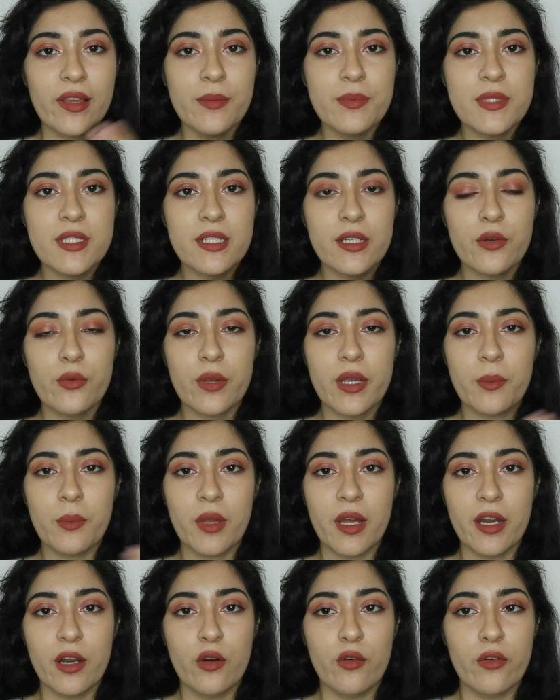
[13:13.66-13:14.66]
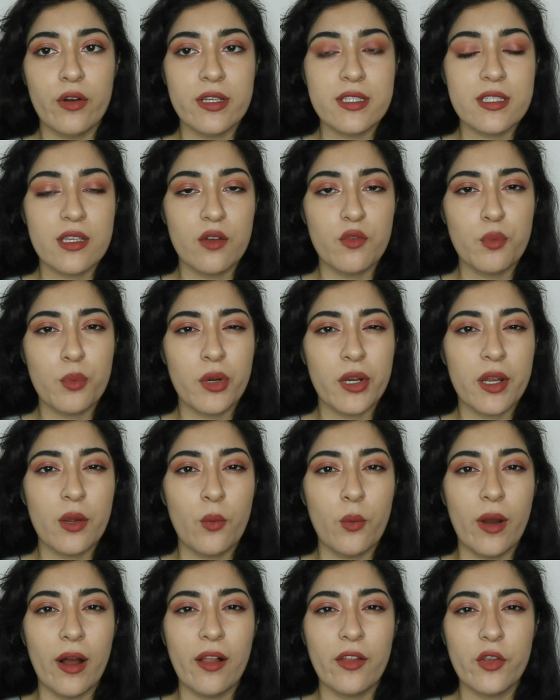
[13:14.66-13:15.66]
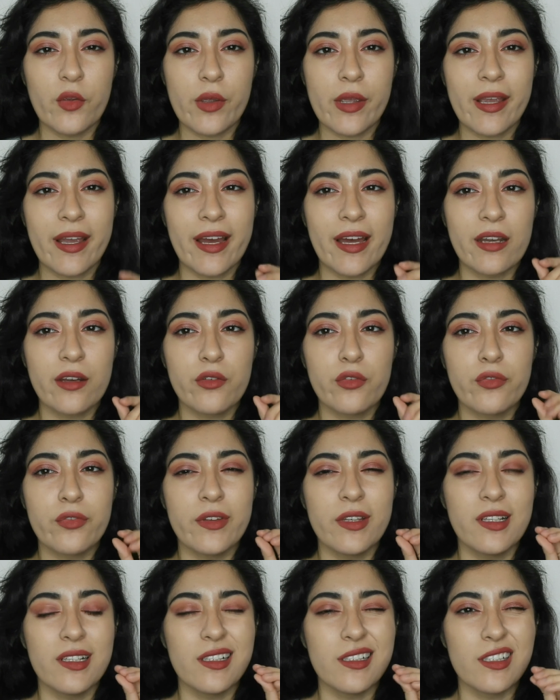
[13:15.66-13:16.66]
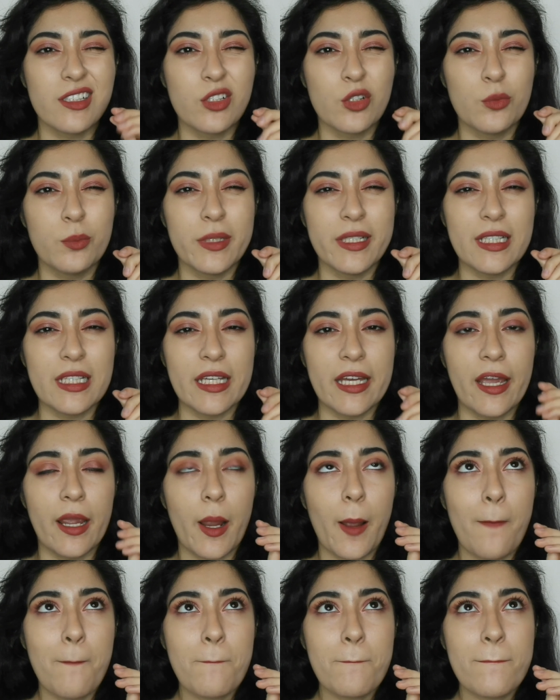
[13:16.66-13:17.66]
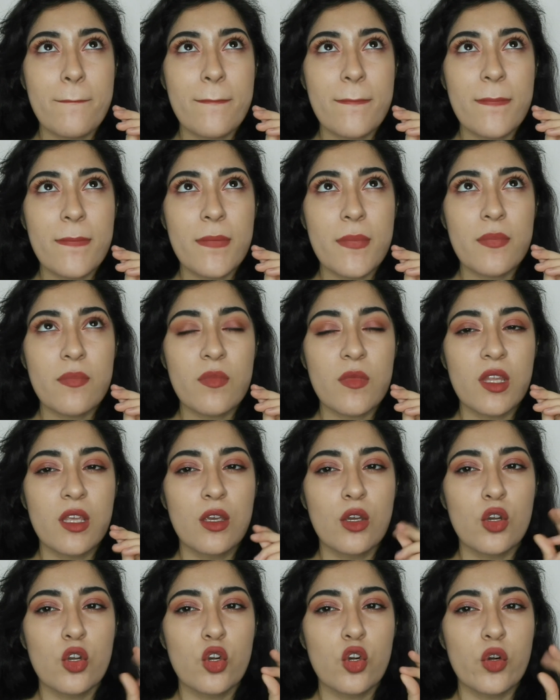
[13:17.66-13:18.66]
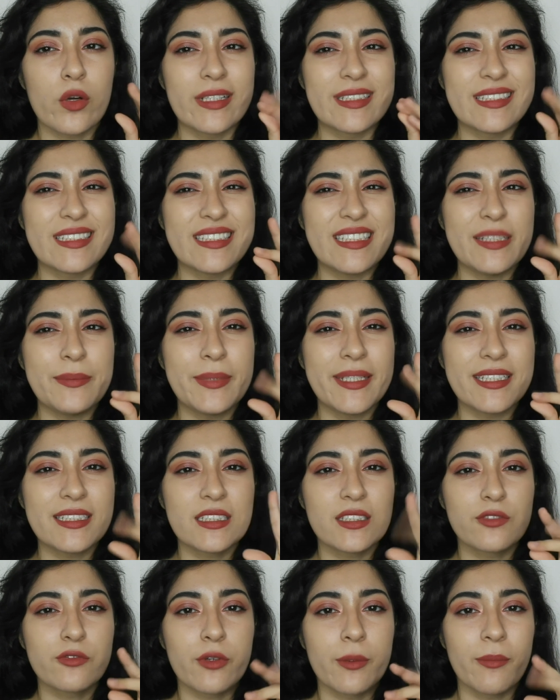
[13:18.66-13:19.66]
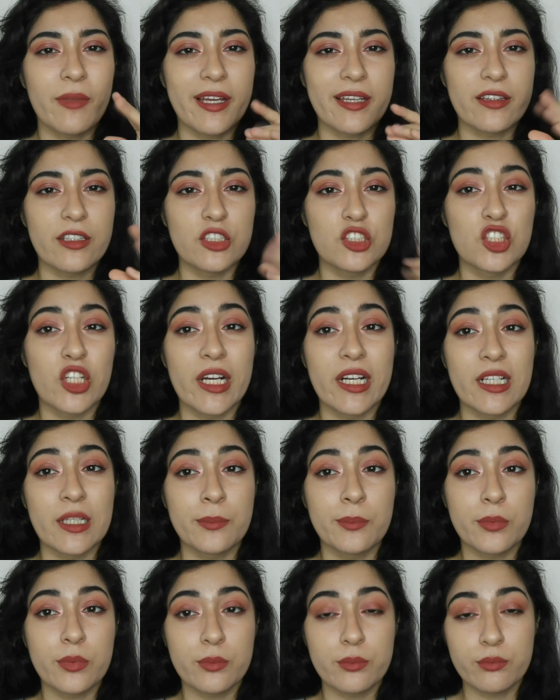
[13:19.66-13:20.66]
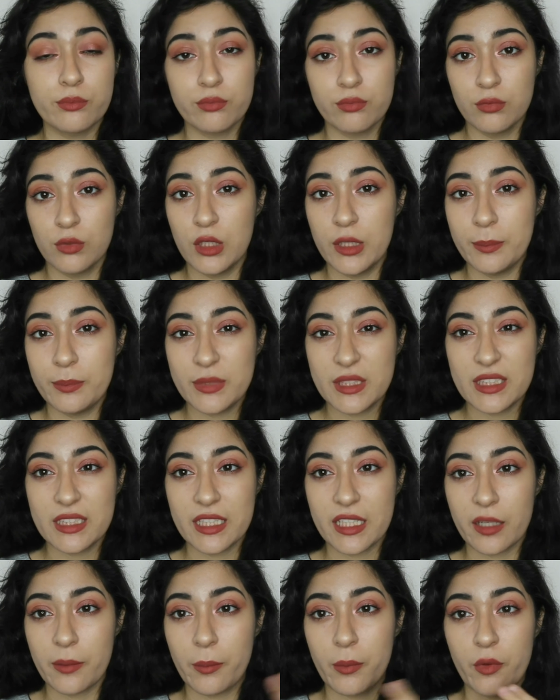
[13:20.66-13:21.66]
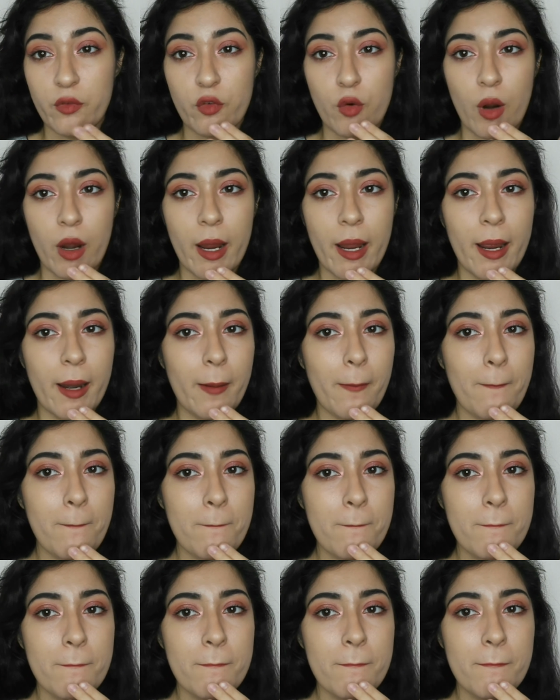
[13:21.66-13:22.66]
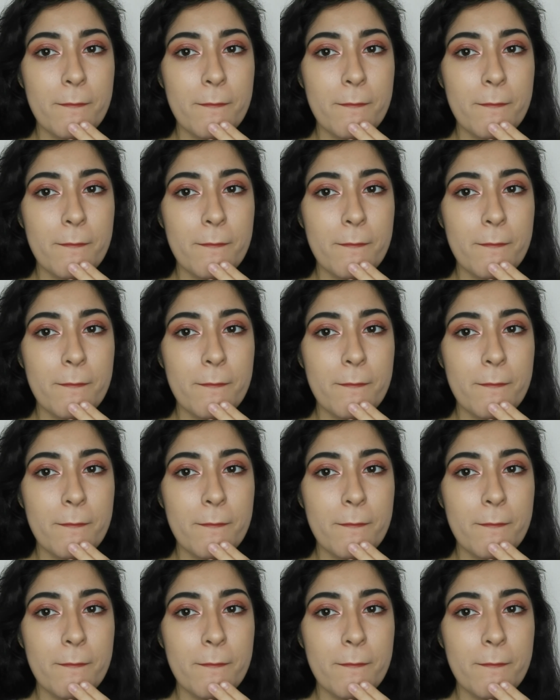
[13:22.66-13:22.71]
the lipstick reapplied over itself pretty well. You can kind of feel a little bit like crusty bits from like the dried up lipstick beforehand,